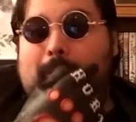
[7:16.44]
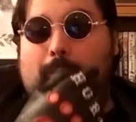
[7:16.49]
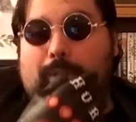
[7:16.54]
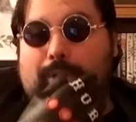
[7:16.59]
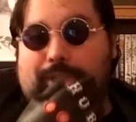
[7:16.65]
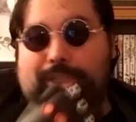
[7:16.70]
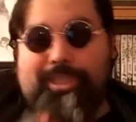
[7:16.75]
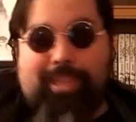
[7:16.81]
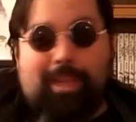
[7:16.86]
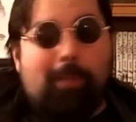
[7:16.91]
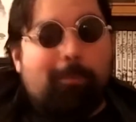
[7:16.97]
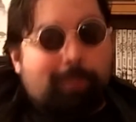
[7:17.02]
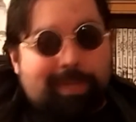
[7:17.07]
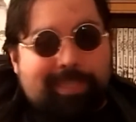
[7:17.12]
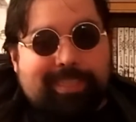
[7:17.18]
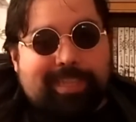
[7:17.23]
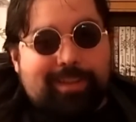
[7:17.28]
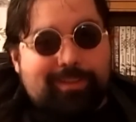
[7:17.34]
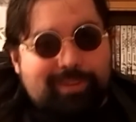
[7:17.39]
where Giselle
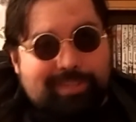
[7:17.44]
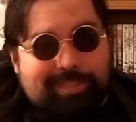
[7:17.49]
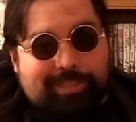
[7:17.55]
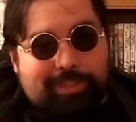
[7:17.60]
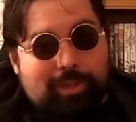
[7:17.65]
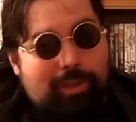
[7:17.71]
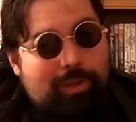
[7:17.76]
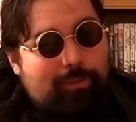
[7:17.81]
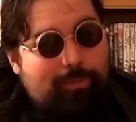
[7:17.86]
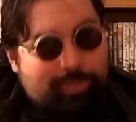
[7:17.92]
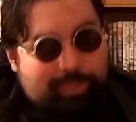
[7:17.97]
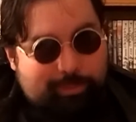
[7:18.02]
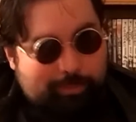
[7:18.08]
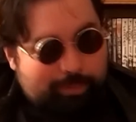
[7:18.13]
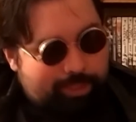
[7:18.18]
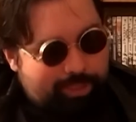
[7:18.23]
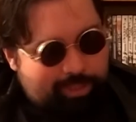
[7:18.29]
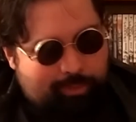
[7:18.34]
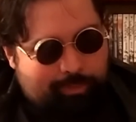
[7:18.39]
breaks out in a song, which
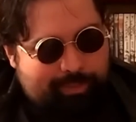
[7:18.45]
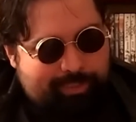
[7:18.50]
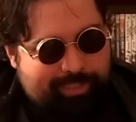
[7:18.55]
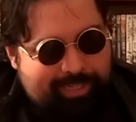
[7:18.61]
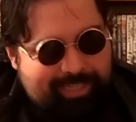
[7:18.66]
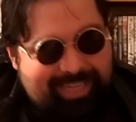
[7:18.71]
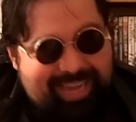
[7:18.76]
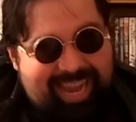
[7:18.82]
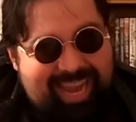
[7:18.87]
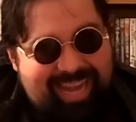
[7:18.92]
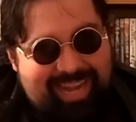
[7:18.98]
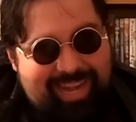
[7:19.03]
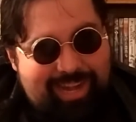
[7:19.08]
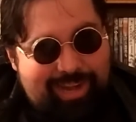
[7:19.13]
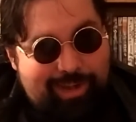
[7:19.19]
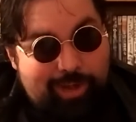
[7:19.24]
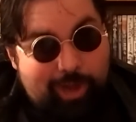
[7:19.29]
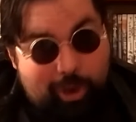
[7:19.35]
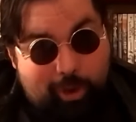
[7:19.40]
is what she always does,
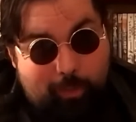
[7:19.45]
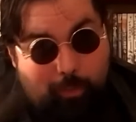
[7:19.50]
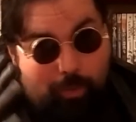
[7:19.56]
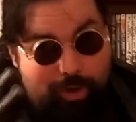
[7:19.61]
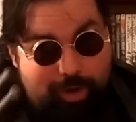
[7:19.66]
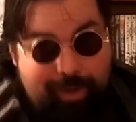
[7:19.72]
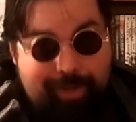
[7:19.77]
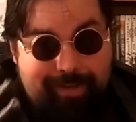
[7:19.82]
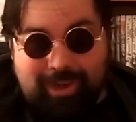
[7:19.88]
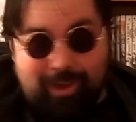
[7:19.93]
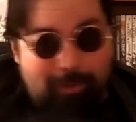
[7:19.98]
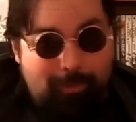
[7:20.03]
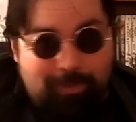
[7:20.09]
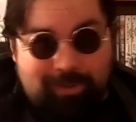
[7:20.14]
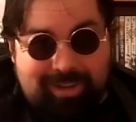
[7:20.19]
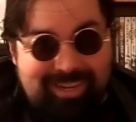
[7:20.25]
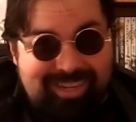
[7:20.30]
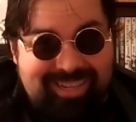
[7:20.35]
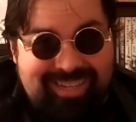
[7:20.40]
and no one, no
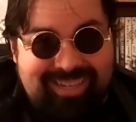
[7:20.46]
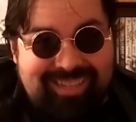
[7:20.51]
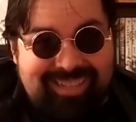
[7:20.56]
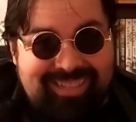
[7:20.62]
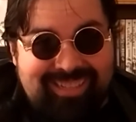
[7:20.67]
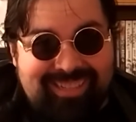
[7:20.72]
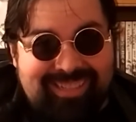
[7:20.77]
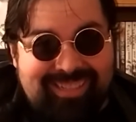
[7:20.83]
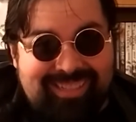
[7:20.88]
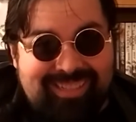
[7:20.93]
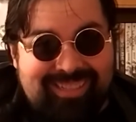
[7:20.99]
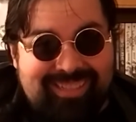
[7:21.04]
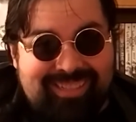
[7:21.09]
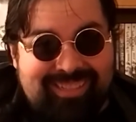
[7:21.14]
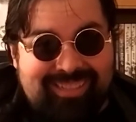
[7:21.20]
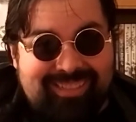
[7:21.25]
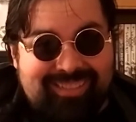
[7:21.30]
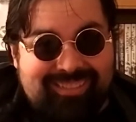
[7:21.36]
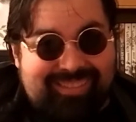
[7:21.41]
one
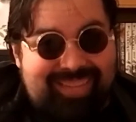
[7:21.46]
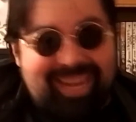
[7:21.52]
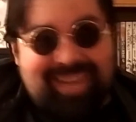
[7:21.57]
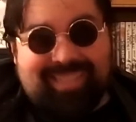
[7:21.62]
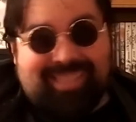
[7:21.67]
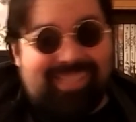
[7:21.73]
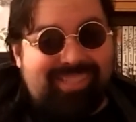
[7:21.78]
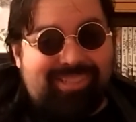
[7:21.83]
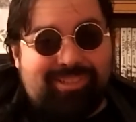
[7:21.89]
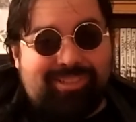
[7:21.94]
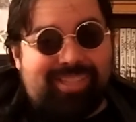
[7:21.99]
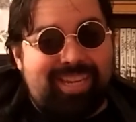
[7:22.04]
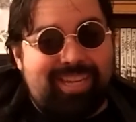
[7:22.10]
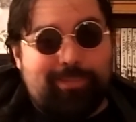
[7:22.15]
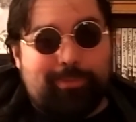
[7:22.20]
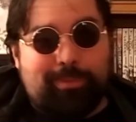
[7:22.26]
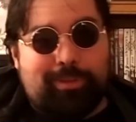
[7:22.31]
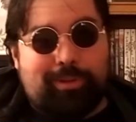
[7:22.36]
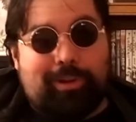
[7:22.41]
dances or
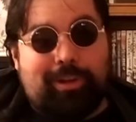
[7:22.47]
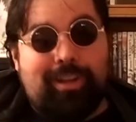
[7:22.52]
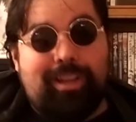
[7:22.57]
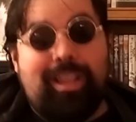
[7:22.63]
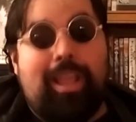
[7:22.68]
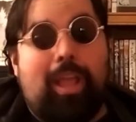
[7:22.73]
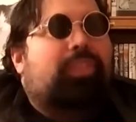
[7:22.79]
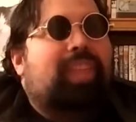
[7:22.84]
sings with her.